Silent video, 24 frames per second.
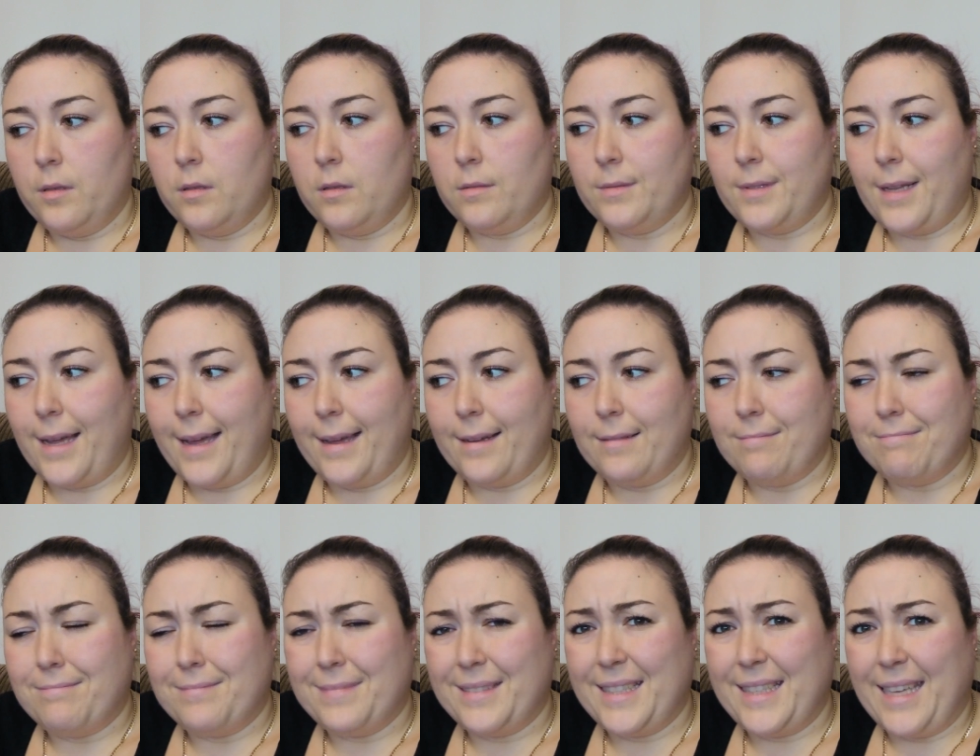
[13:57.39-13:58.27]
I was like,
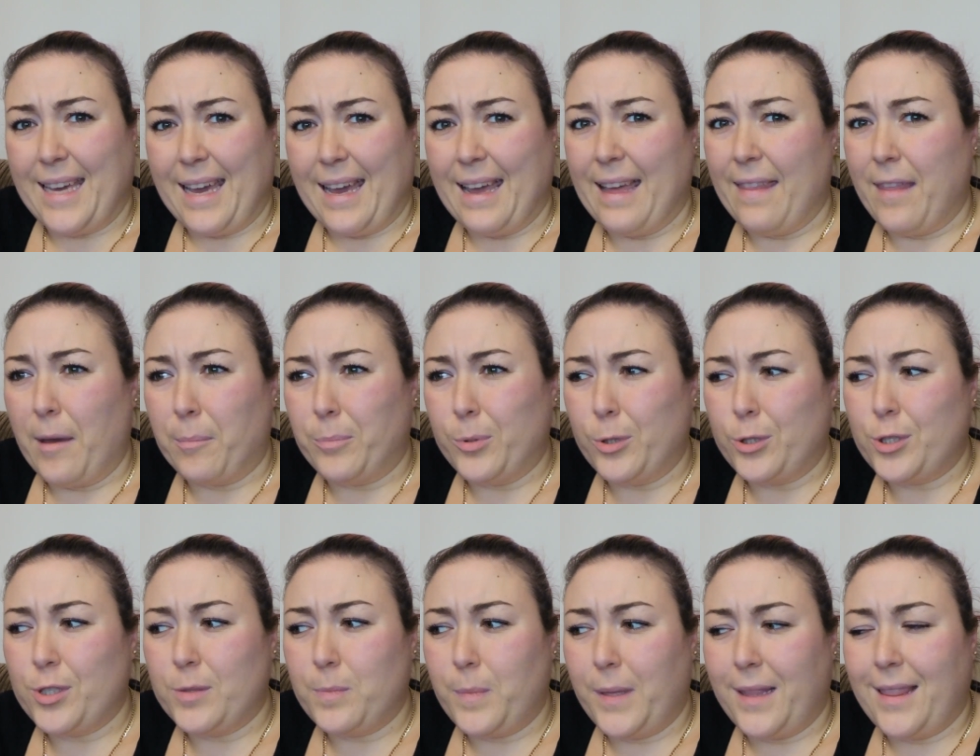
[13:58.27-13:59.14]
yeah, that bush
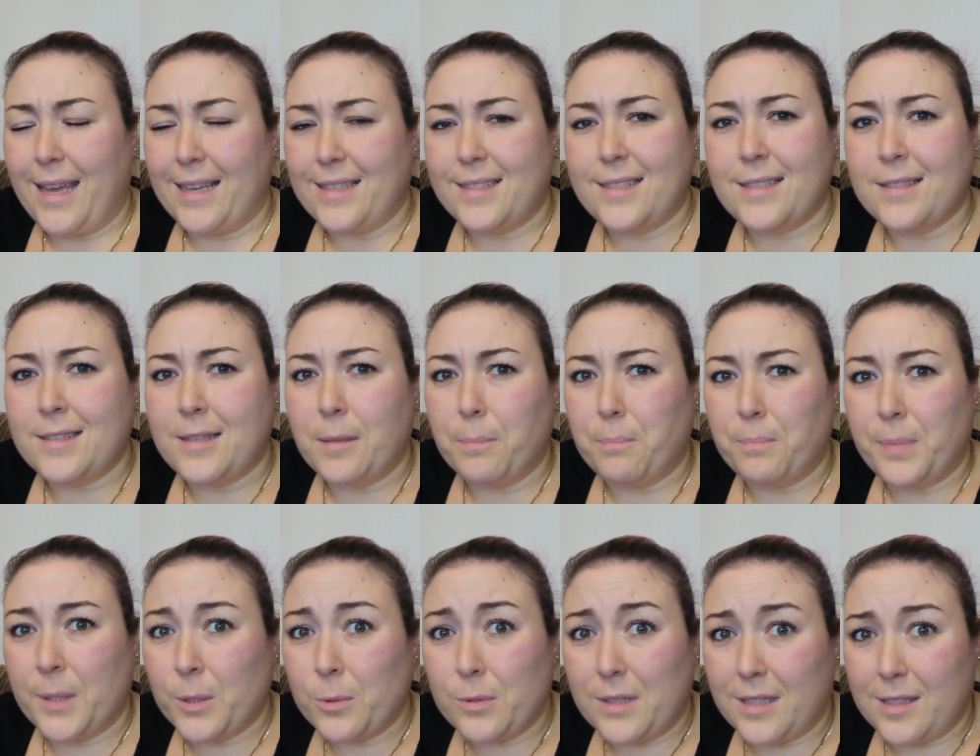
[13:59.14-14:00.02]
has been there since the
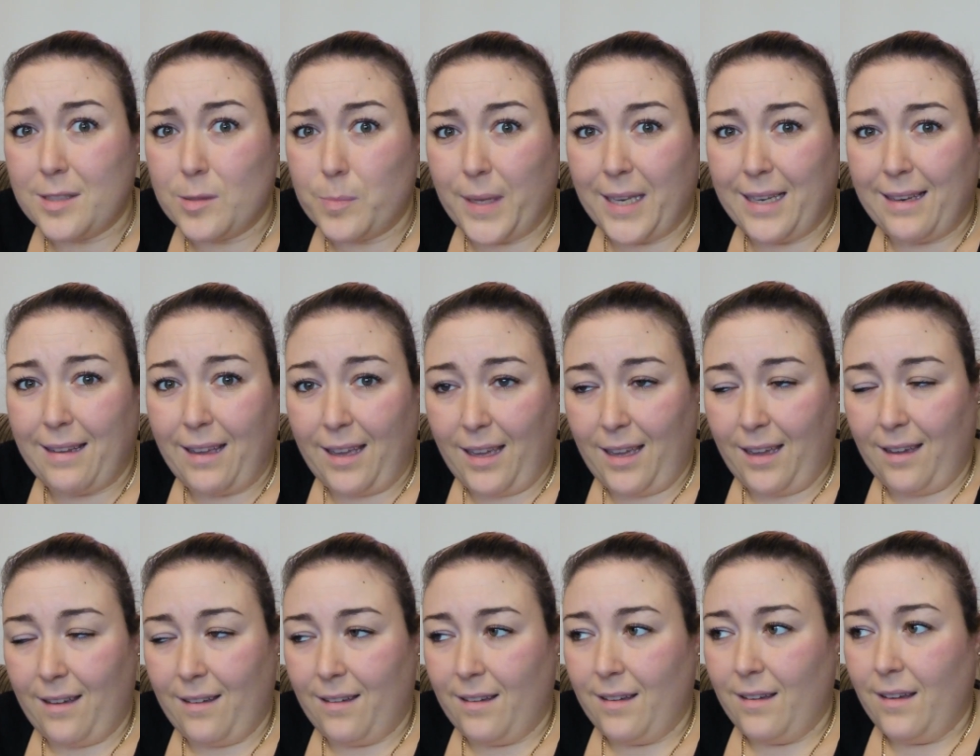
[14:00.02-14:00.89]
building's been
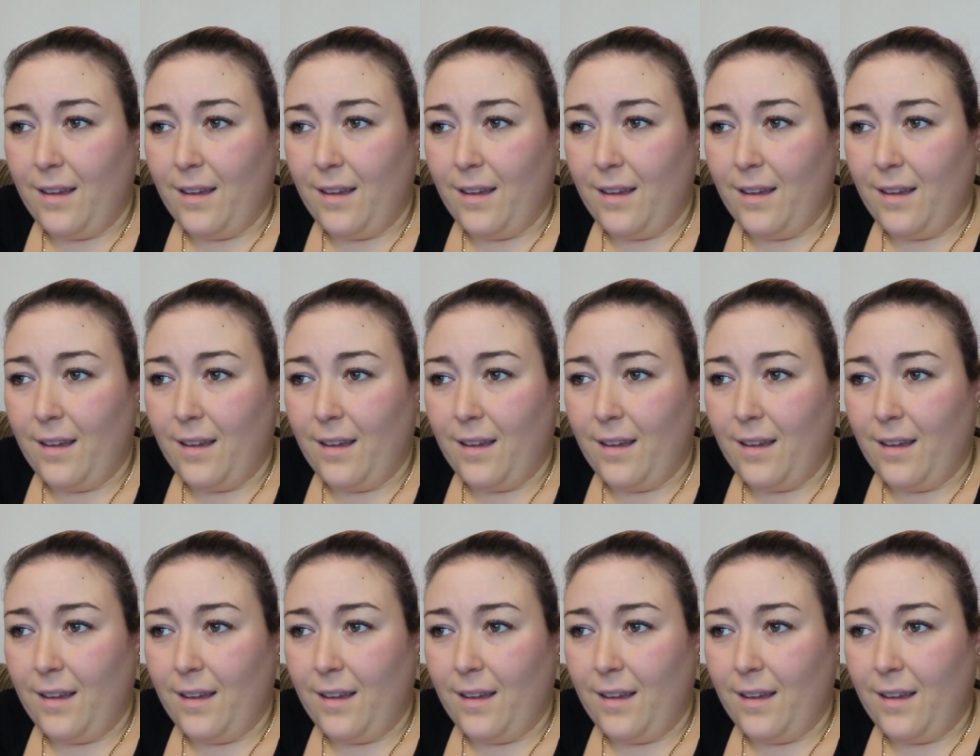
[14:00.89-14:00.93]
here.